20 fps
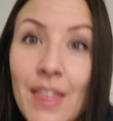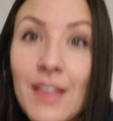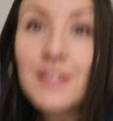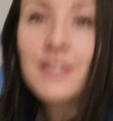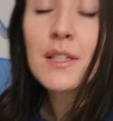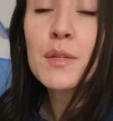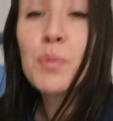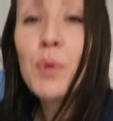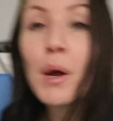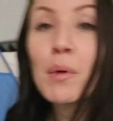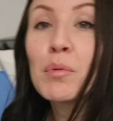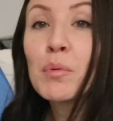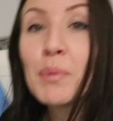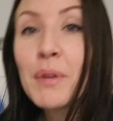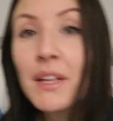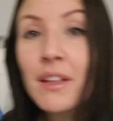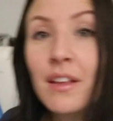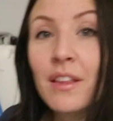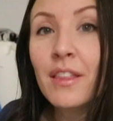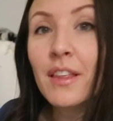this is
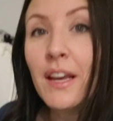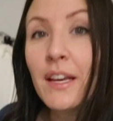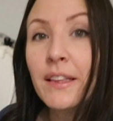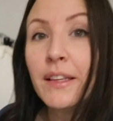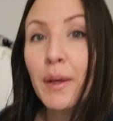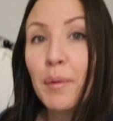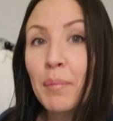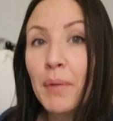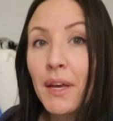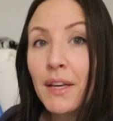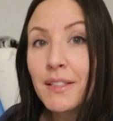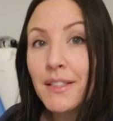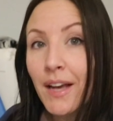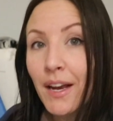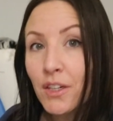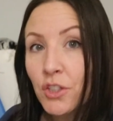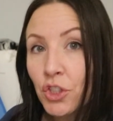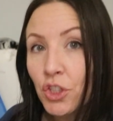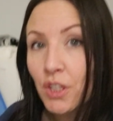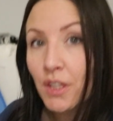probably the thing that makes
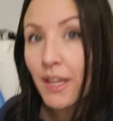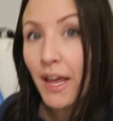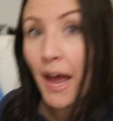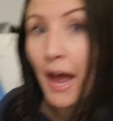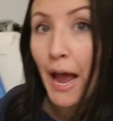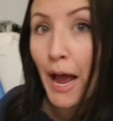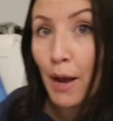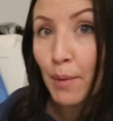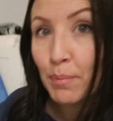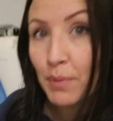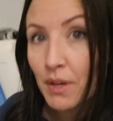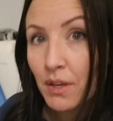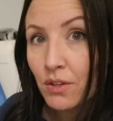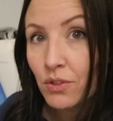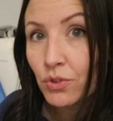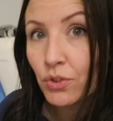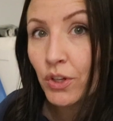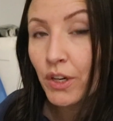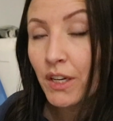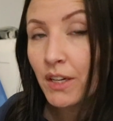Ashton the
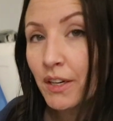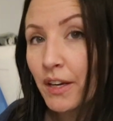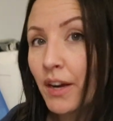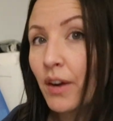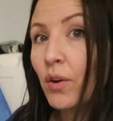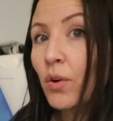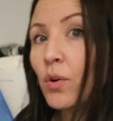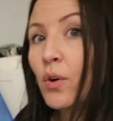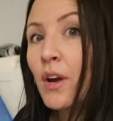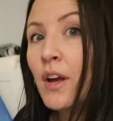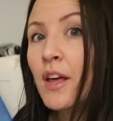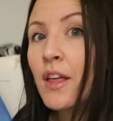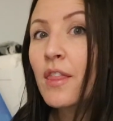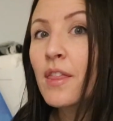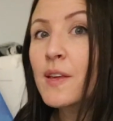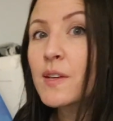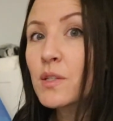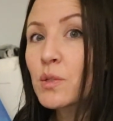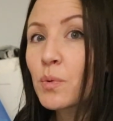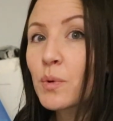happiest right now.
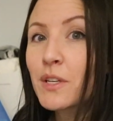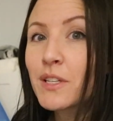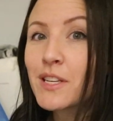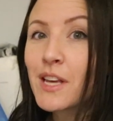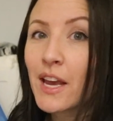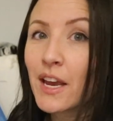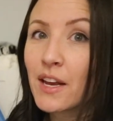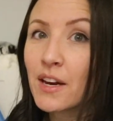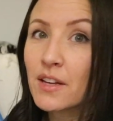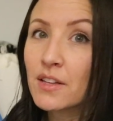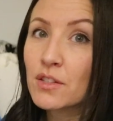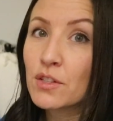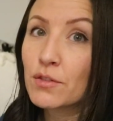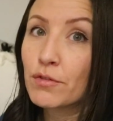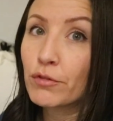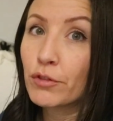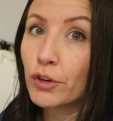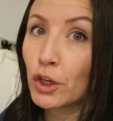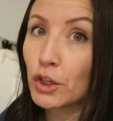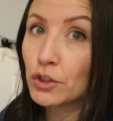This was Hayden's
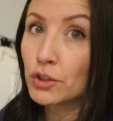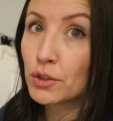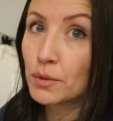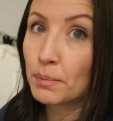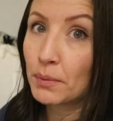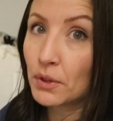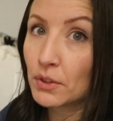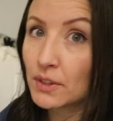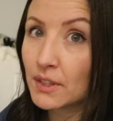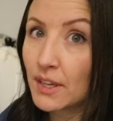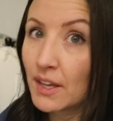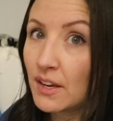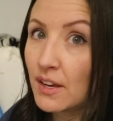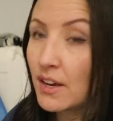first birthday